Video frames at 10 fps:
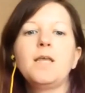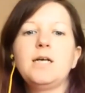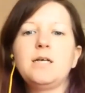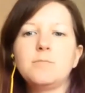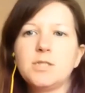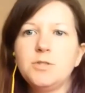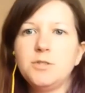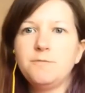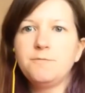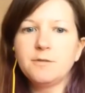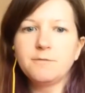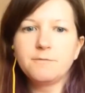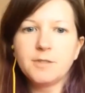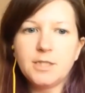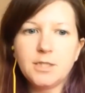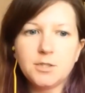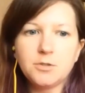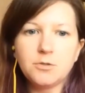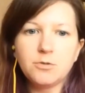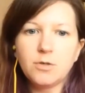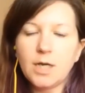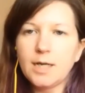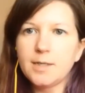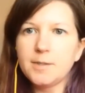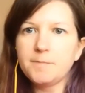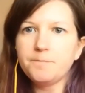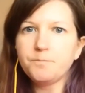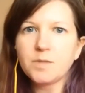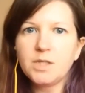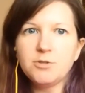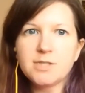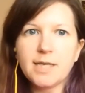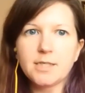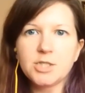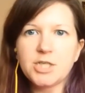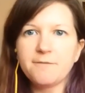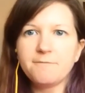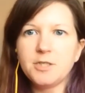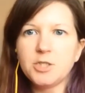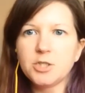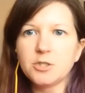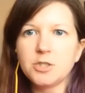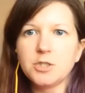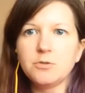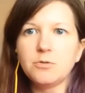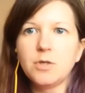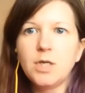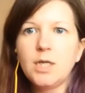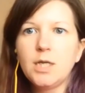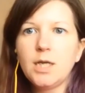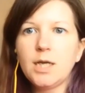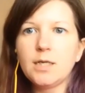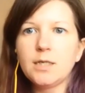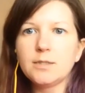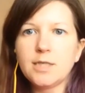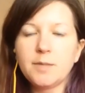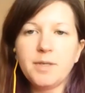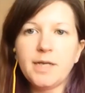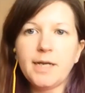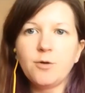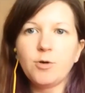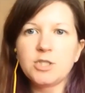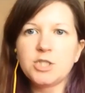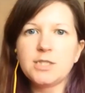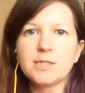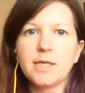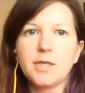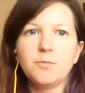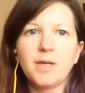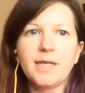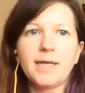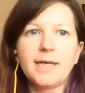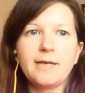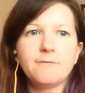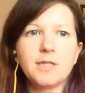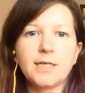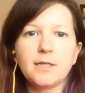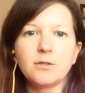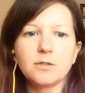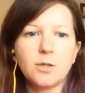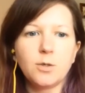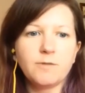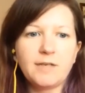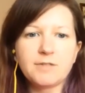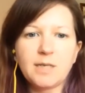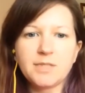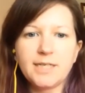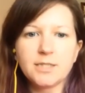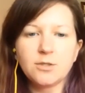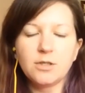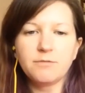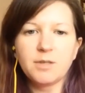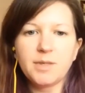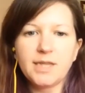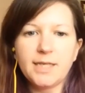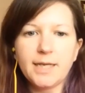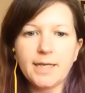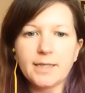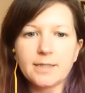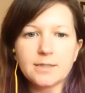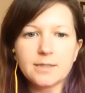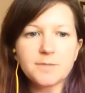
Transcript: So do feel free to use that chat feature to type in any questions that you might have, and then I'll hopefully have time to get to all of them at the end.